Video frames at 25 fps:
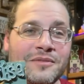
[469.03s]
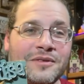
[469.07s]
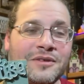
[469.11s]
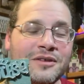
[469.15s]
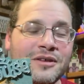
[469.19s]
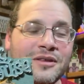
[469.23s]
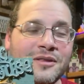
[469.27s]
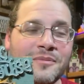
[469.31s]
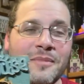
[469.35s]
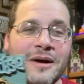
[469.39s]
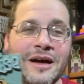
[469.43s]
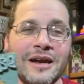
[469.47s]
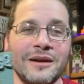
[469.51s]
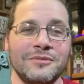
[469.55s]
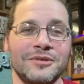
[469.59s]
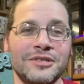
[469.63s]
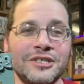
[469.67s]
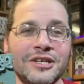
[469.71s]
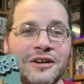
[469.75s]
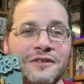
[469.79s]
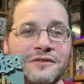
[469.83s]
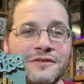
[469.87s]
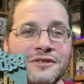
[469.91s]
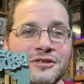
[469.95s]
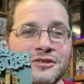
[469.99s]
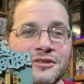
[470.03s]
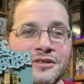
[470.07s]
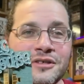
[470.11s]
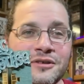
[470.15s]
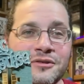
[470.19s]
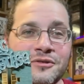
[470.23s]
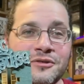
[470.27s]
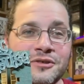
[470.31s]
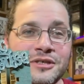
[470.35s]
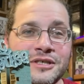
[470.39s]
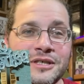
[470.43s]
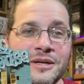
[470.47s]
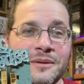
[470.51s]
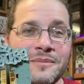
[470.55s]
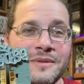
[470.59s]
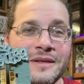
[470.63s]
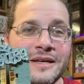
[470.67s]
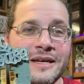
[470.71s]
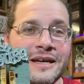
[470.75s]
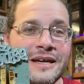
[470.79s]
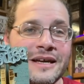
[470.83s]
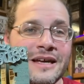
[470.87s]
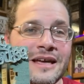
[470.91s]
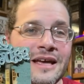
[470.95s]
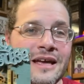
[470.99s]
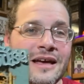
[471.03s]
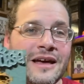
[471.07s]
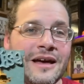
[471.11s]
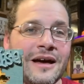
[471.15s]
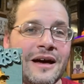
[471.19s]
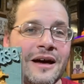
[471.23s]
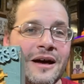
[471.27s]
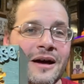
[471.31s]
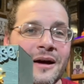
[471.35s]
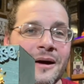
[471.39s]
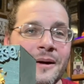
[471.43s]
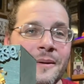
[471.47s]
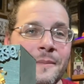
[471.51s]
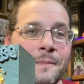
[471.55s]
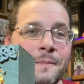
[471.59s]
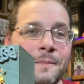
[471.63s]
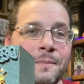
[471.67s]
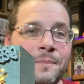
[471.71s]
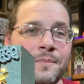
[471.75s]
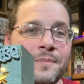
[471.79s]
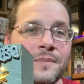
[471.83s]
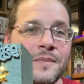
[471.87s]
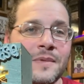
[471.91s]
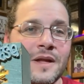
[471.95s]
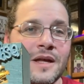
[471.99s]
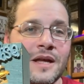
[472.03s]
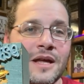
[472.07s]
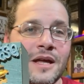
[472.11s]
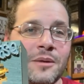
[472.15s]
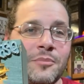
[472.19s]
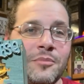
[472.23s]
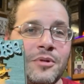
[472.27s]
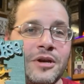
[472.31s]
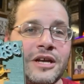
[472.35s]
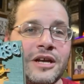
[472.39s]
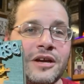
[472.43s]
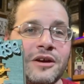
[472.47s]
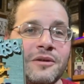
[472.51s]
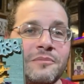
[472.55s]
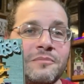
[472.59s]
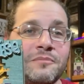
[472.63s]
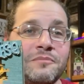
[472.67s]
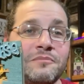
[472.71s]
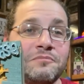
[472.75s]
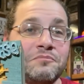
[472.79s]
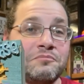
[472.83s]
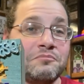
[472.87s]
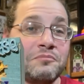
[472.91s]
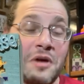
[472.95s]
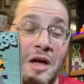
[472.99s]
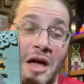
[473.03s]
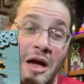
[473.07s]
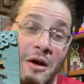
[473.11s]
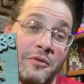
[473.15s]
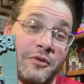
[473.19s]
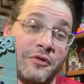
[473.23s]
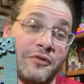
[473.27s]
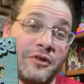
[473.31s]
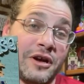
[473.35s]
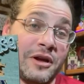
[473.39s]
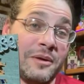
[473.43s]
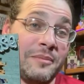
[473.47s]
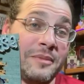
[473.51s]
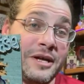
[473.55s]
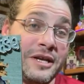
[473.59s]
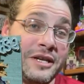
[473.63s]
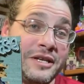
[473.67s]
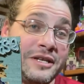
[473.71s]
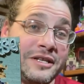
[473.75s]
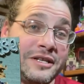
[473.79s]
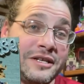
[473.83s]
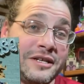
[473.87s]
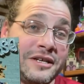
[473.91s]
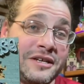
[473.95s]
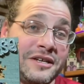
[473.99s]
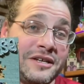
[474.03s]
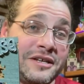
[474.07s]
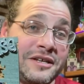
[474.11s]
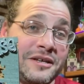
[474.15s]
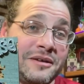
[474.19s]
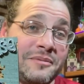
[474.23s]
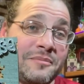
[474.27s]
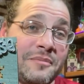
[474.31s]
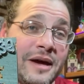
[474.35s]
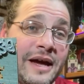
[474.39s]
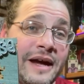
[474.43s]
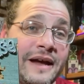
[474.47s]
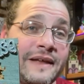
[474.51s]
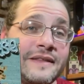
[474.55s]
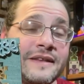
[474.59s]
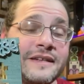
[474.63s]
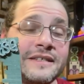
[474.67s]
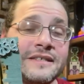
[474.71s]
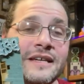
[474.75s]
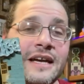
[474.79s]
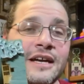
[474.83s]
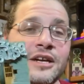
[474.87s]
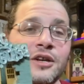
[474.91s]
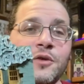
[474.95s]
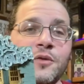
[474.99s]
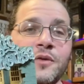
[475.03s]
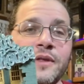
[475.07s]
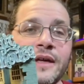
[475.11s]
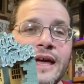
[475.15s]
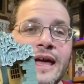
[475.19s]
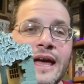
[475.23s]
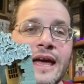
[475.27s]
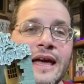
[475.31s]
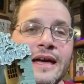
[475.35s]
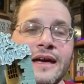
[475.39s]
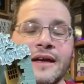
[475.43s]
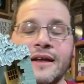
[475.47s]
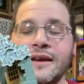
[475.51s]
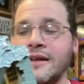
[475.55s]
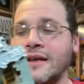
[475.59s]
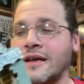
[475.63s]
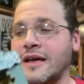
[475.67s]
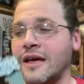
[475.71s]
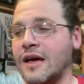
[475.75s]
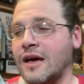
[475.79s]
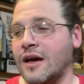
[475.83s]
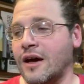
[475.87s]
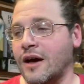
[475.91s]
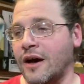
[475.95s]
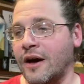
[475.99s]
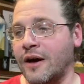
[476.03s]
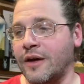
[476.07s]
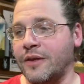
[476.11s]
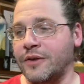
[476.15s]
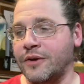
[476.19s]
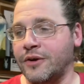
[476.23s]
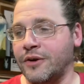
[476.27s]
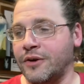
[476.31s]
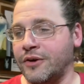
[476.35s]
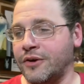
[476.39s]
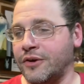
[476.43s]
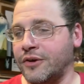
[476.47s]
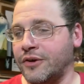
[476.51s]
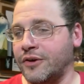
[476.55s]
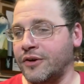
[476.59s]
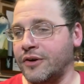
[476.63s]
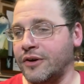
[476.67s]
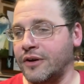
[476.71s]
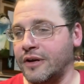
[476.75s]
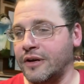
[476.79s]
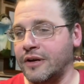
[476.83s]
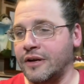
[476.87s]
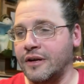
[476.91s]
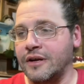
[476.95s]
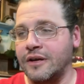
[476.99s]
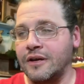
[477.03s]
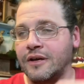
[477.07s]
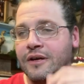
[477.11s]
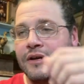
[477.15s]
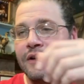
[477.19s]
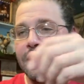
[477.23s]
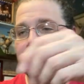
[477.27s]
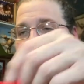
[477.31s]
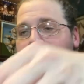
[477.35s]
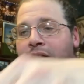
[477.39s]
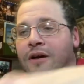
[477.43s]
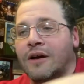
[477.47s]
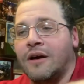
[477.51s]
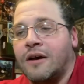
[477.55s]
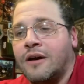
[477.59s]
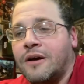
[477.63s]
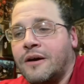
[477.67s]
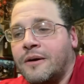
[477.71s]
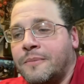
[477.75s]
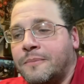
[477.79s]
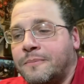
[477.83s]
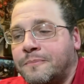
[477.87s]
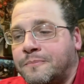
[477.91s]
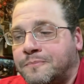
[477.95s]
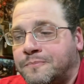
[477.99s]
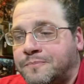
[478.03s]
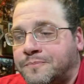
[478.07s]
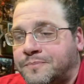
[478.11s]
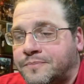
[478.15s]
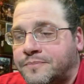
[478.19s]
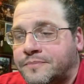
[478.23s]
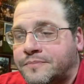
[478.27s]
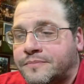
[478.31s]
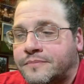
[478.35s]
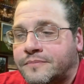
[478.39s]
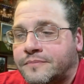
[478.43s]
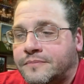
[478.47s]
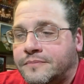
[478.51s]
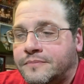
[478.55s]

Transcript: need to go down to the bottom shelves or something. But yeah, I would recommend buying this. I know they had other,